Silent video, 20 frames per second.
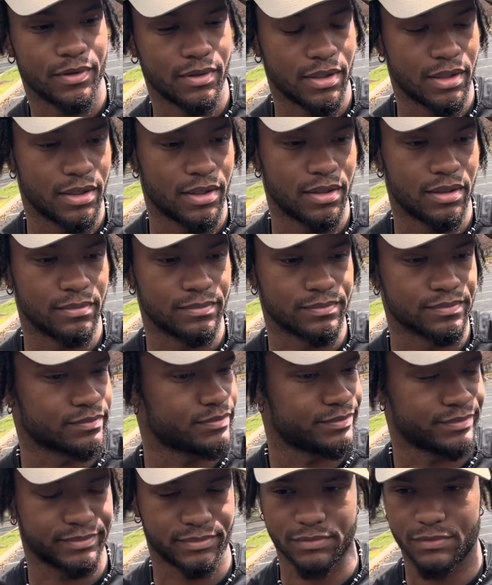Um,
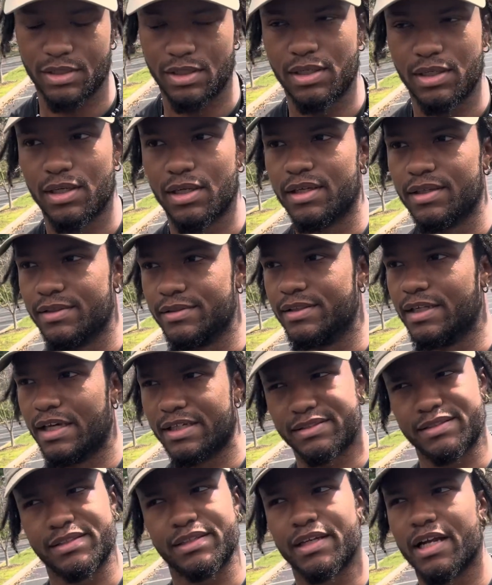
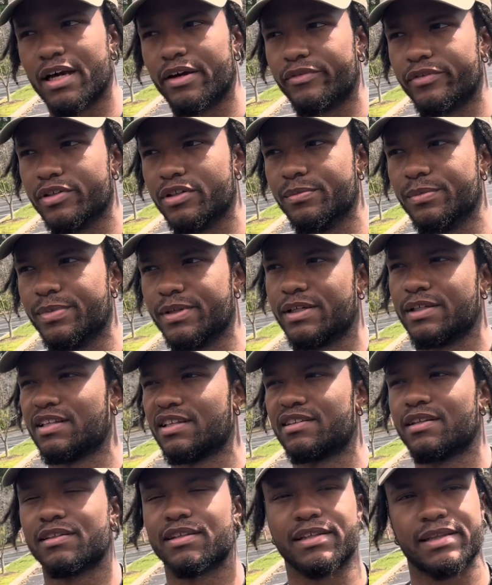yes and not really because I
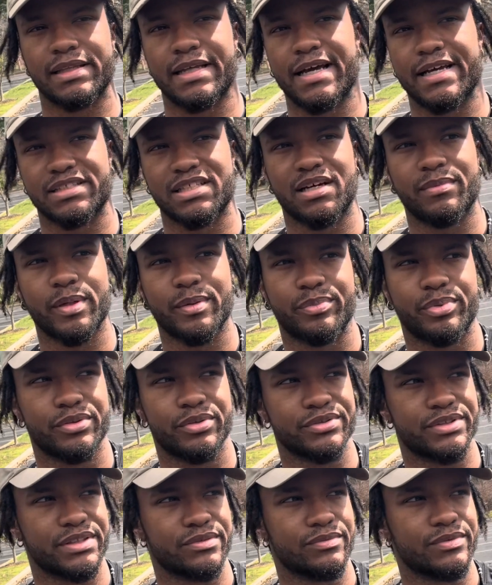think the last time I
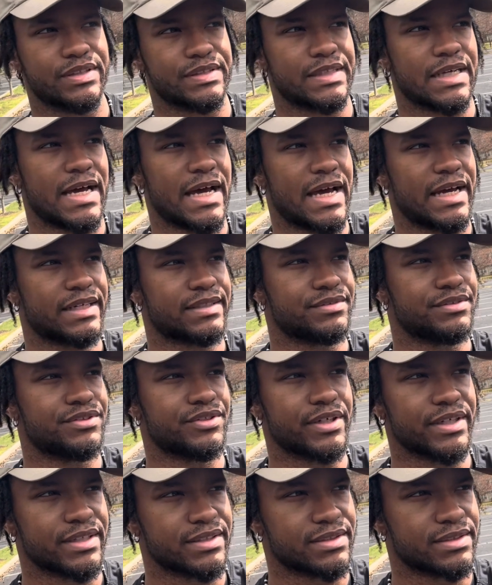posted was I had
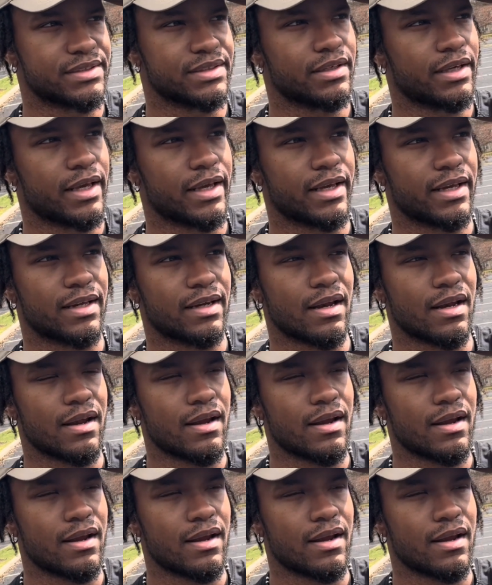dreads and